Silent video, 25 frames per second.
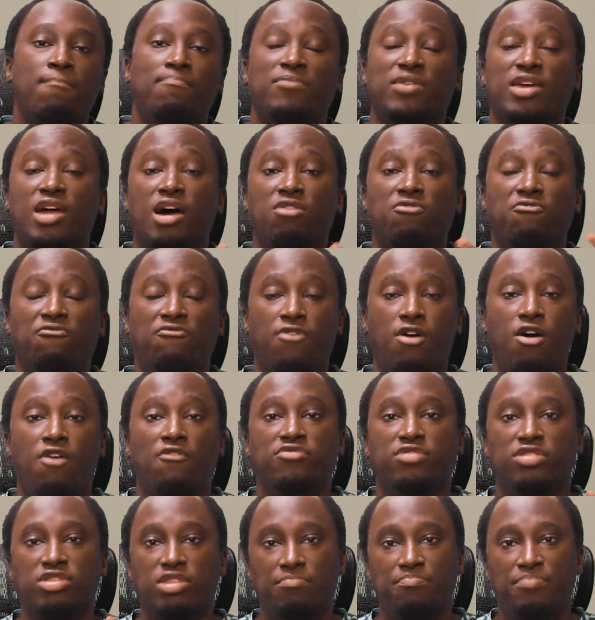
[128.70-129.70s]
and they got
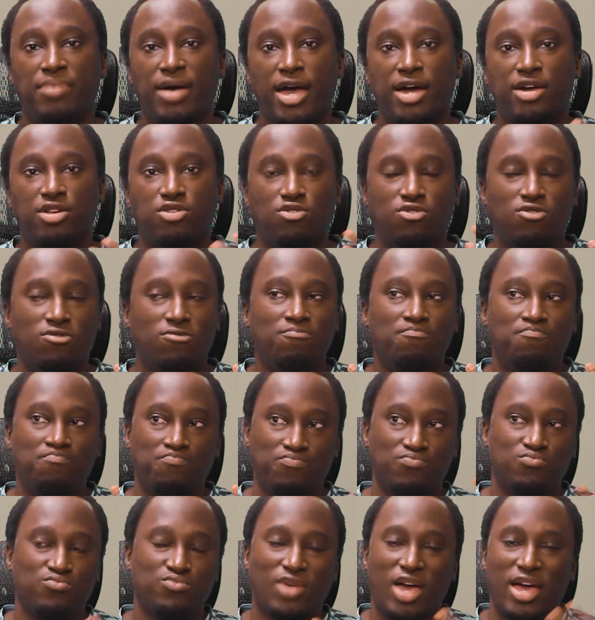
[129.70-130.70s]
involved in the battle,
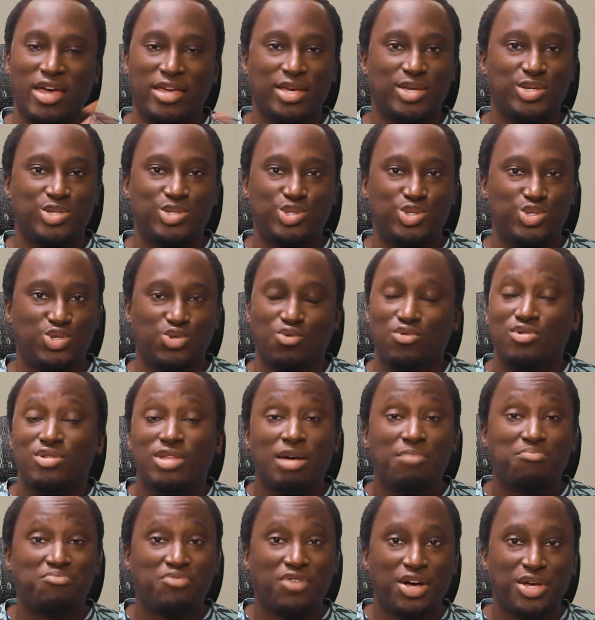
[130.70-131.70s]
during
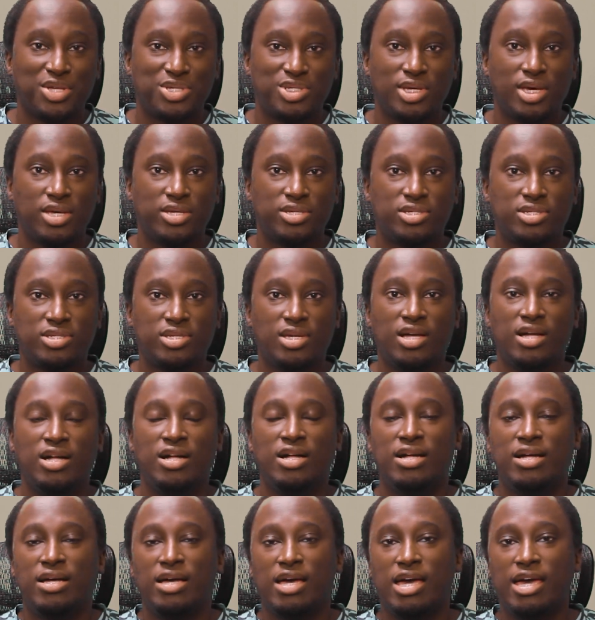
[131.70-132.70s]
that process.
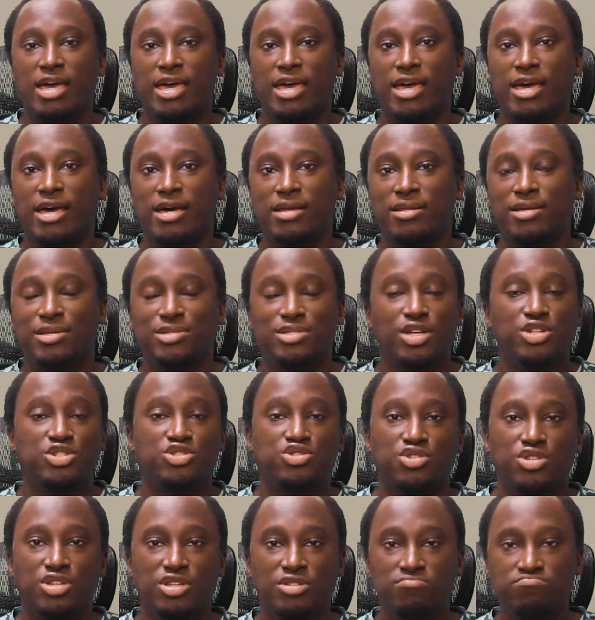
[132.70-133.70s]
And
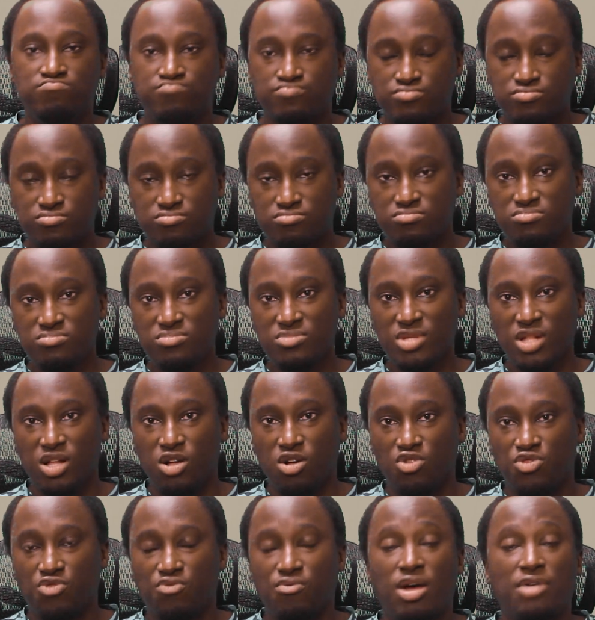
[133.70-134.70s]
essentially,
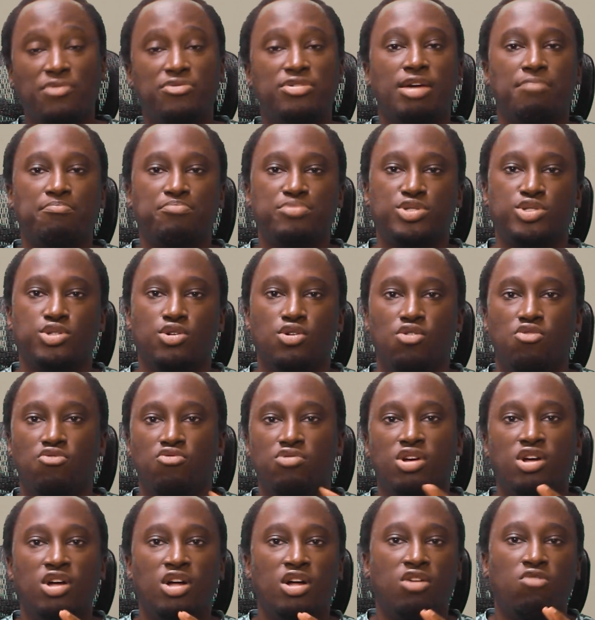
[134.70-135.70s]
throughout the
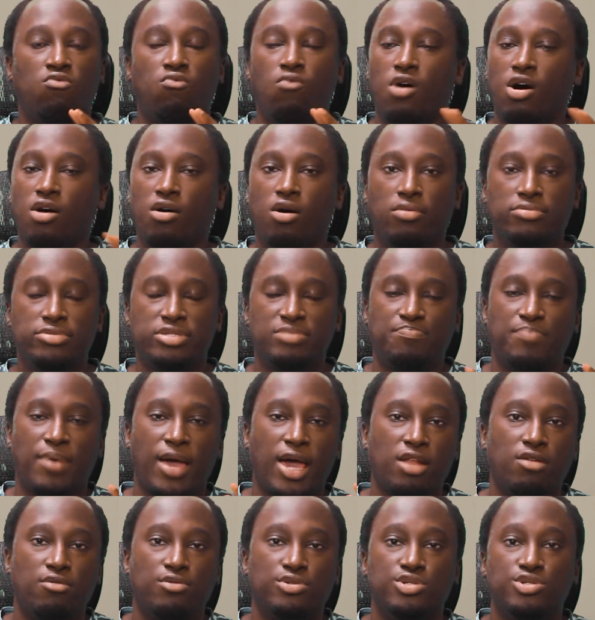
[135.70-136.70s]
episode, while all this
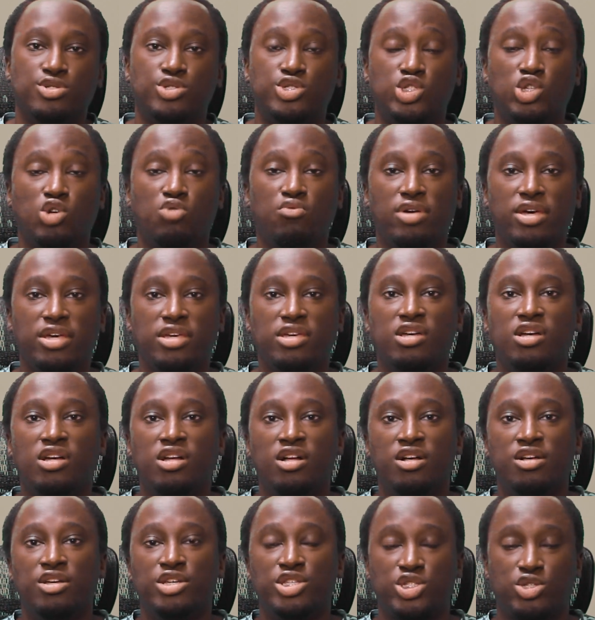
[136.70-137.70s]
battle is ensuing,
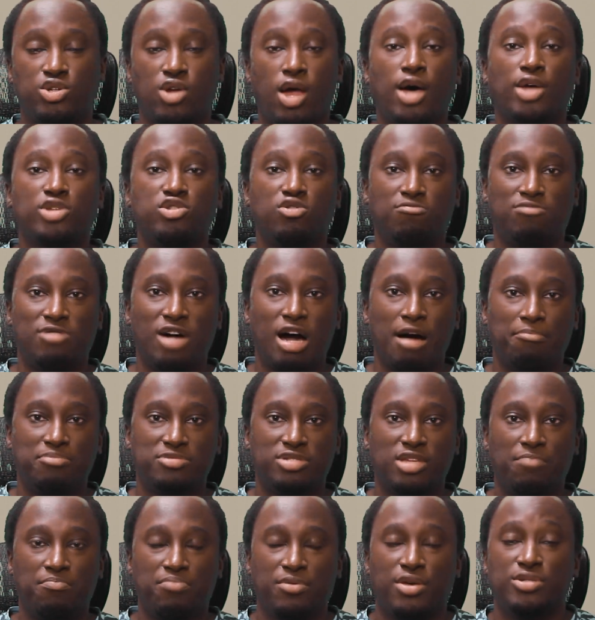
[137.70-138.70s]
Scrozzle pops
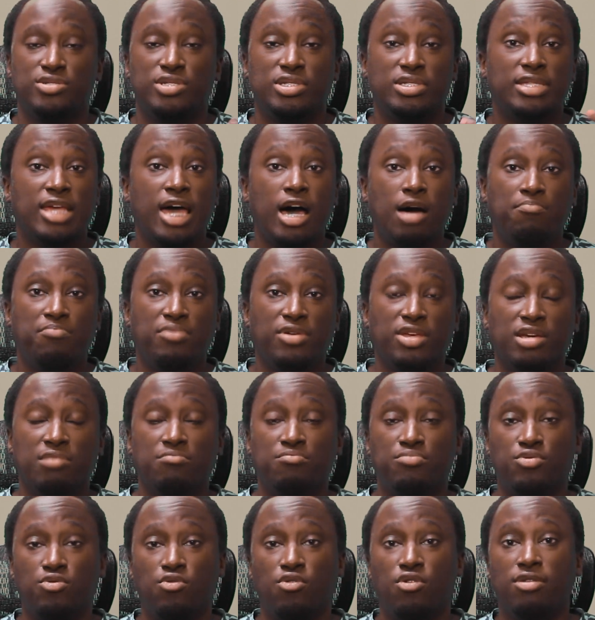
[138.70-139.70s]
up because he's now being
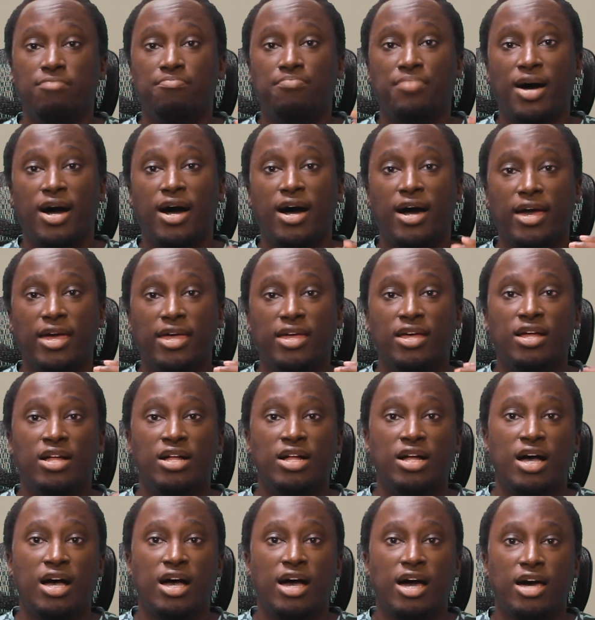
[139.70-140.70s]
employed by
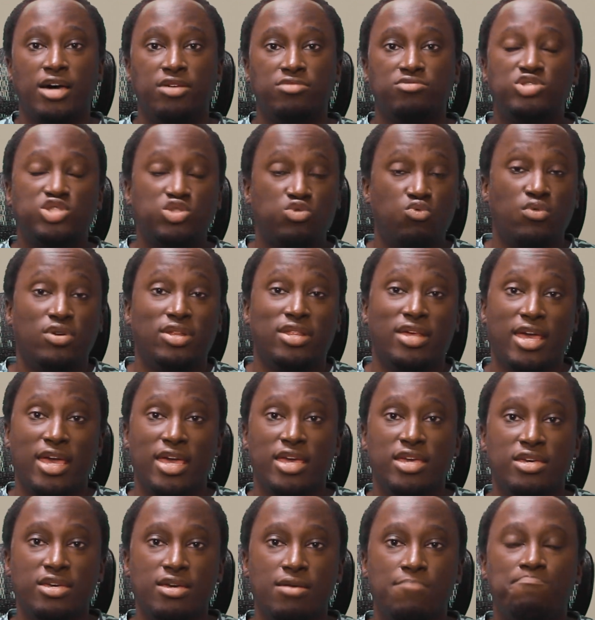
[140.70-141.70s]
Squid
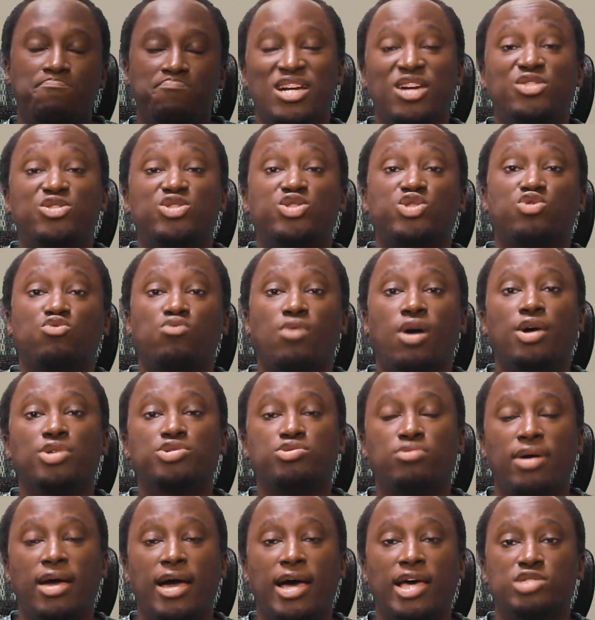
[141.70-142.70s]
Ink. And
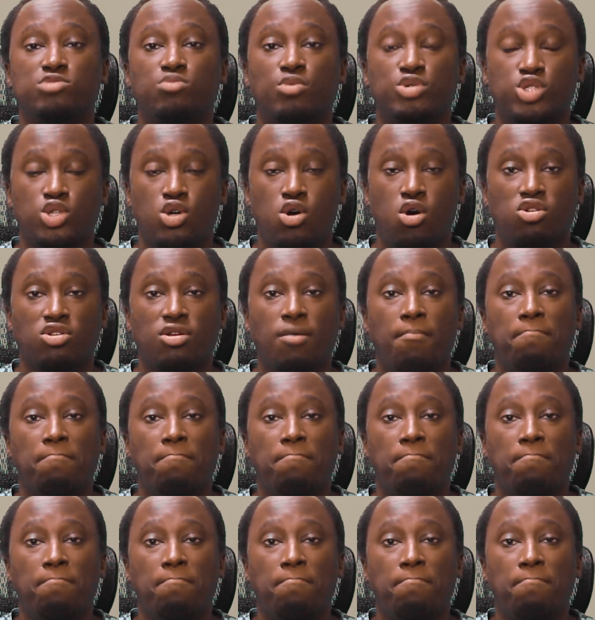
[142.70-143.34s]
Scrozzle has what's called a